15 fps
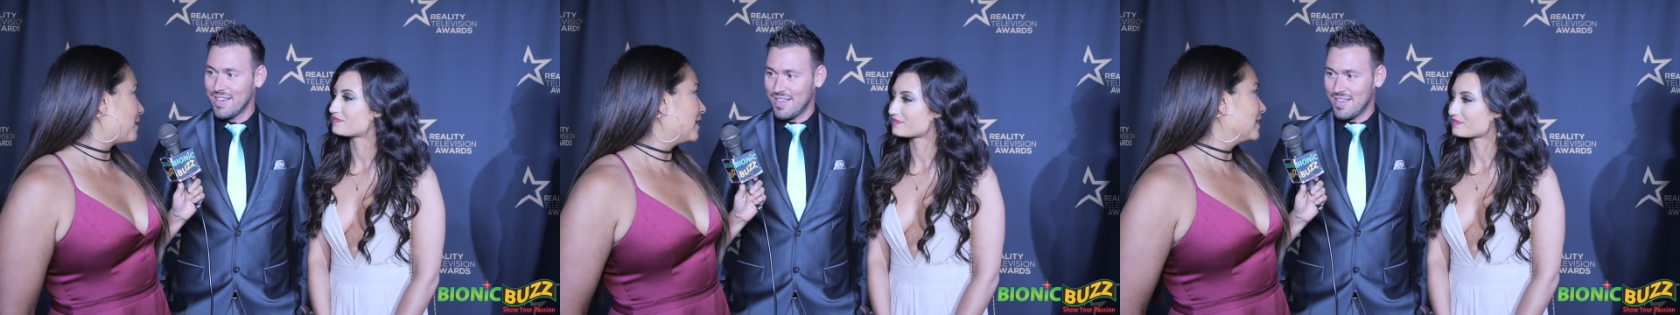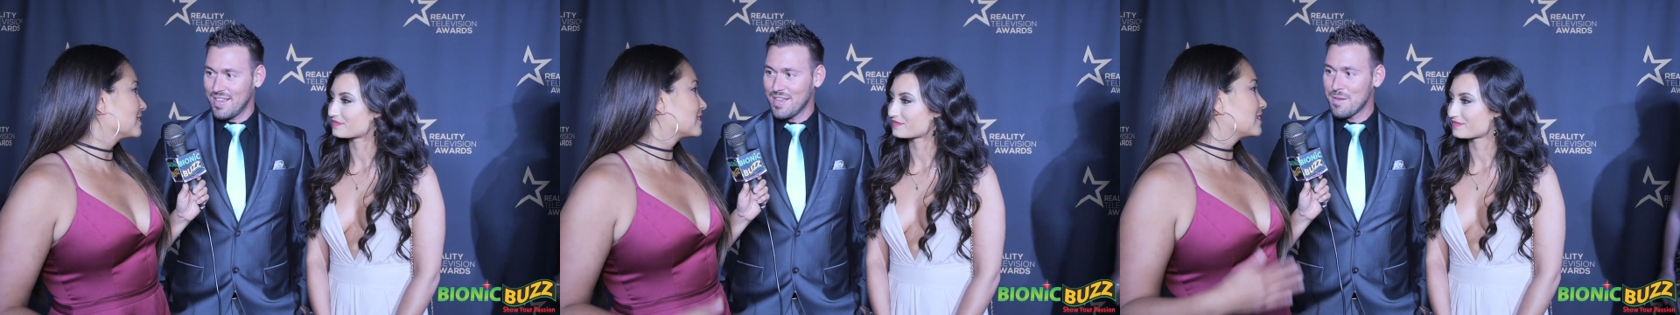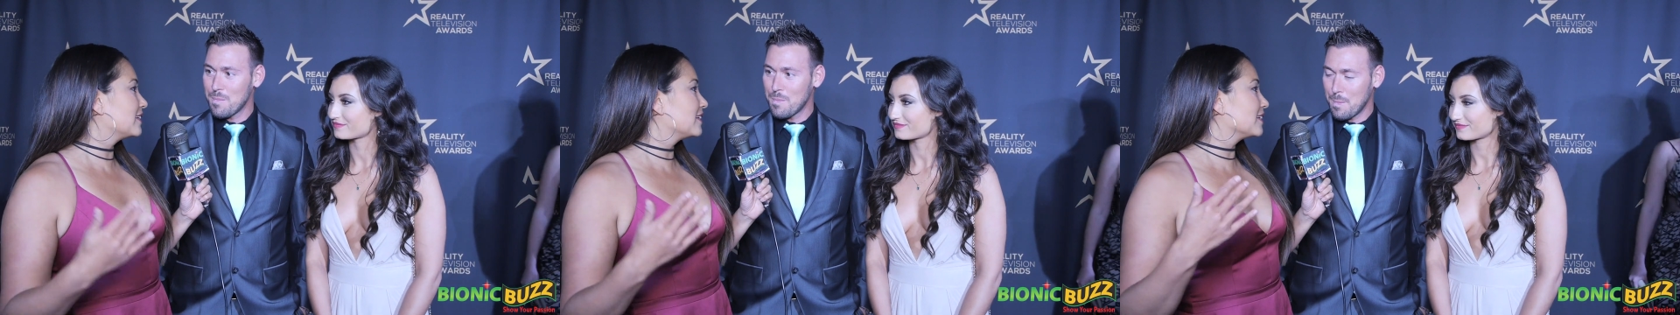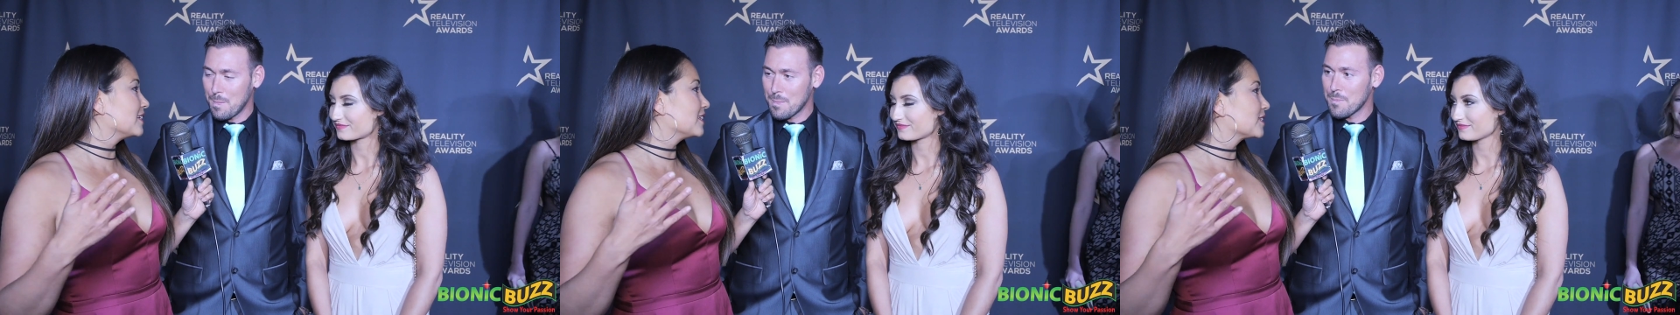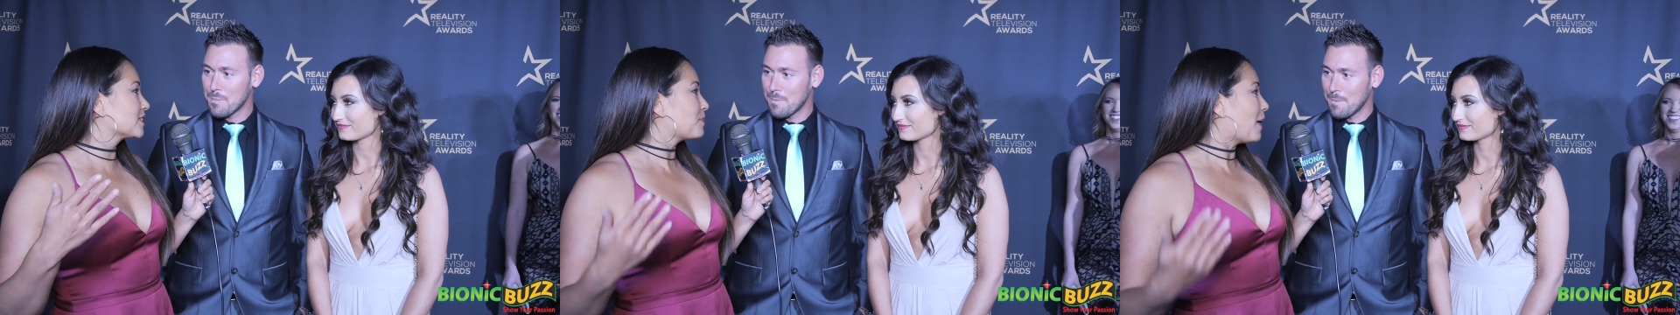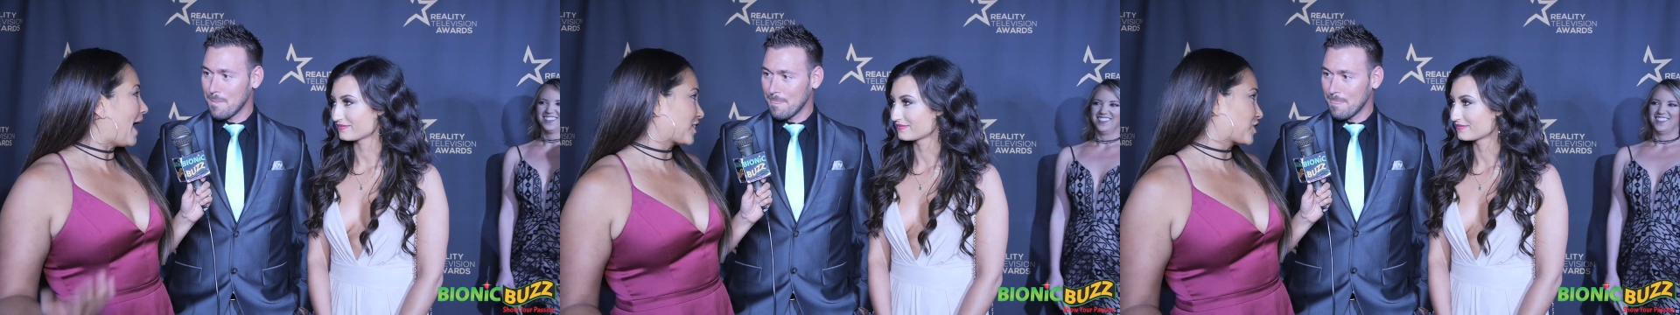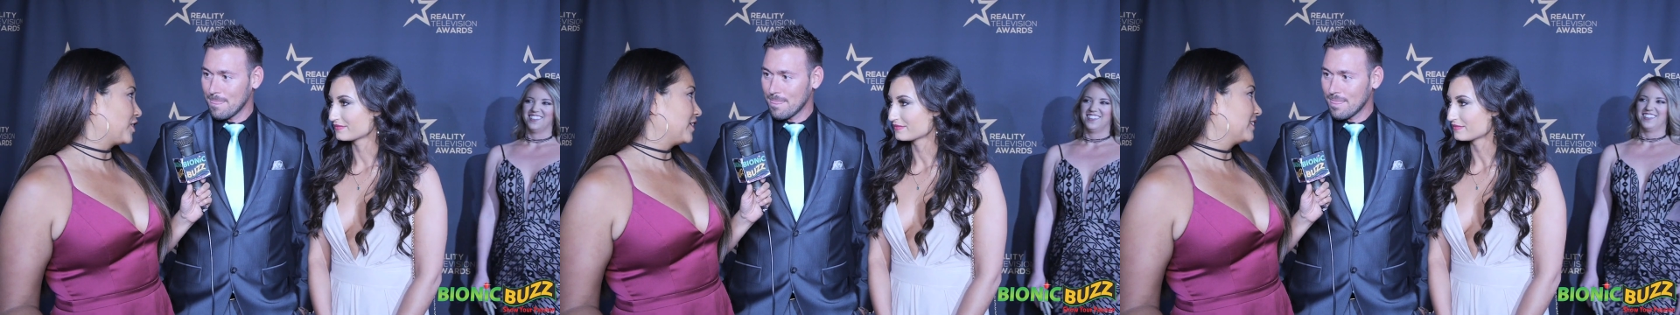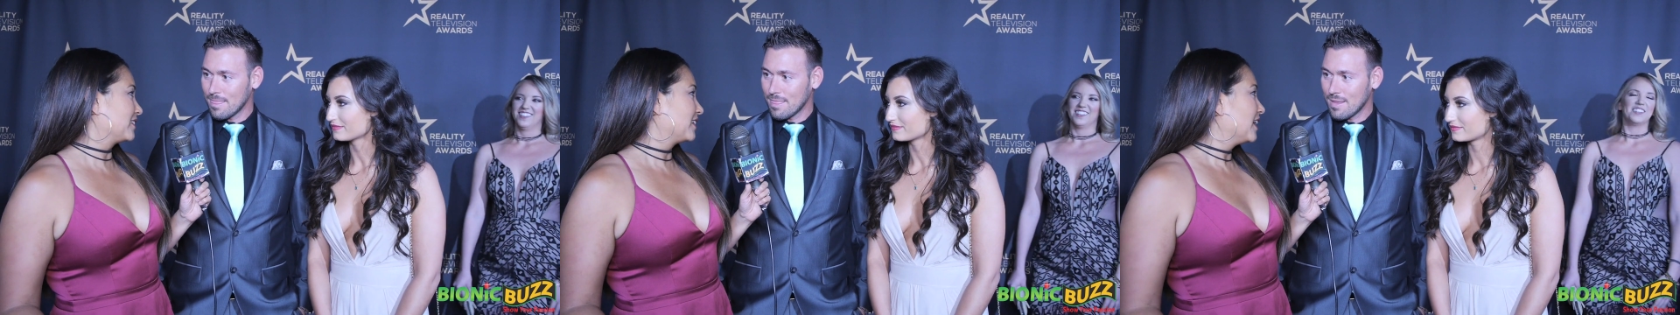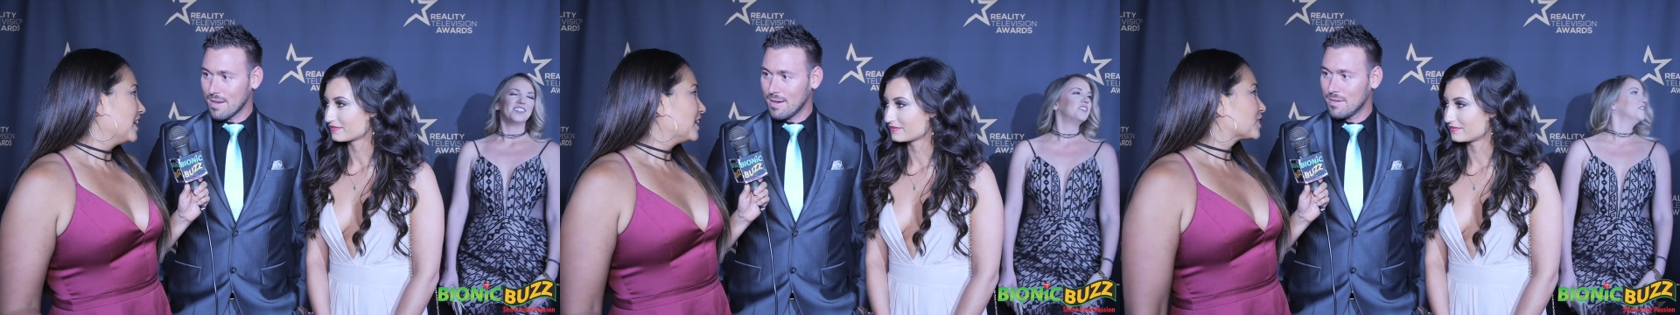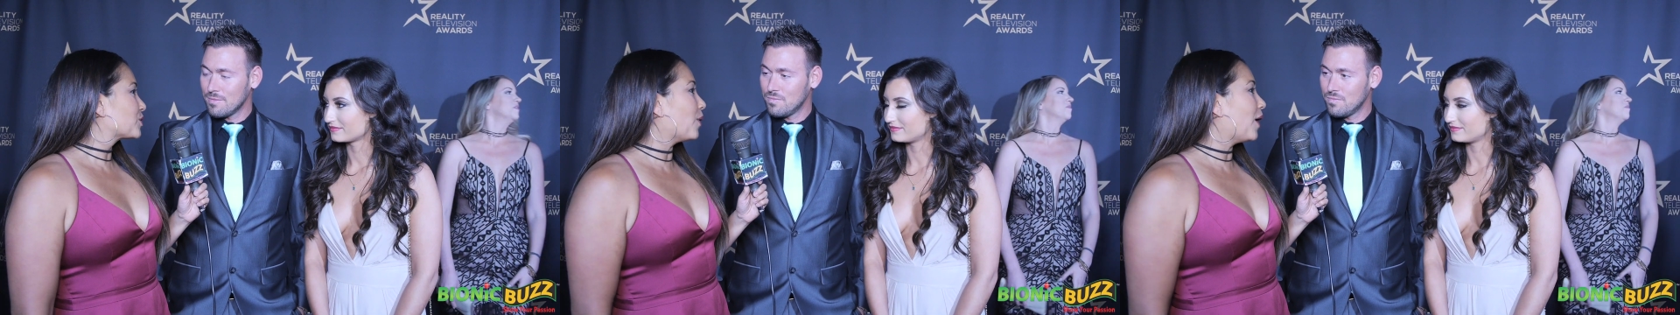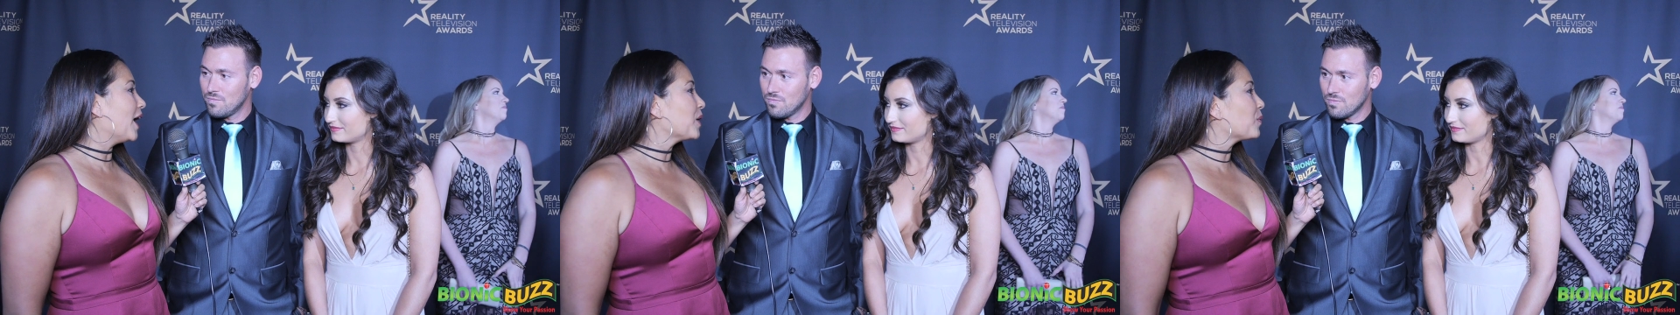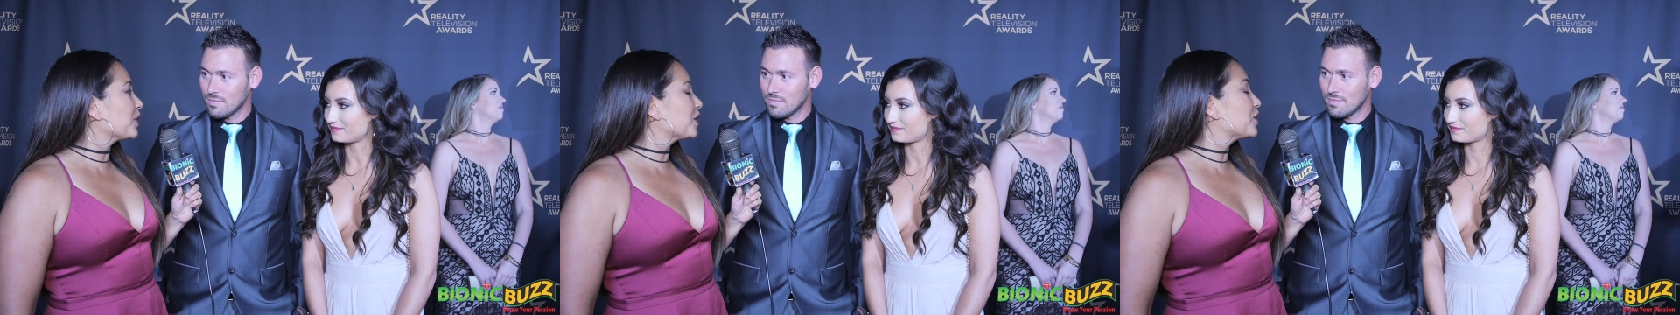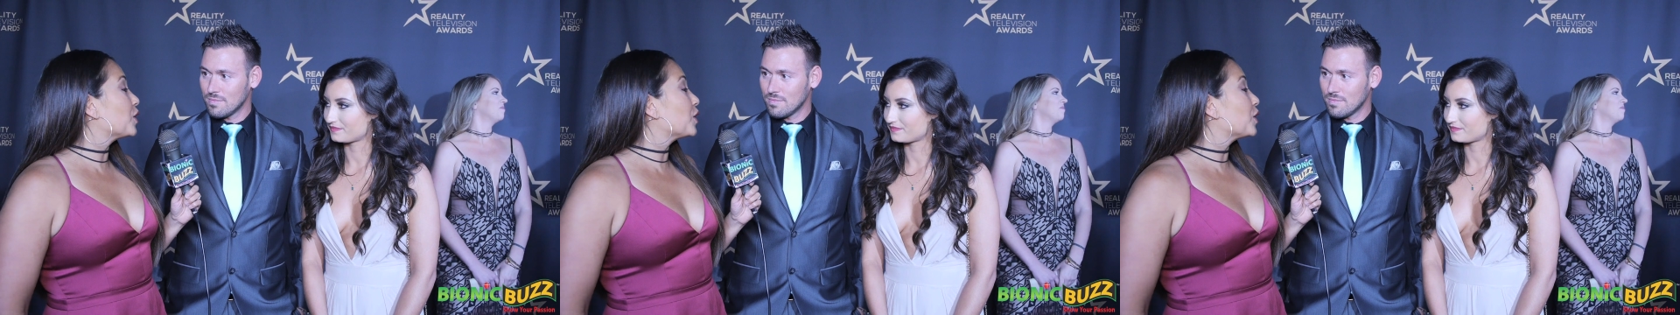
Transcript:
Speaker 1: Buzz is passion. So I want to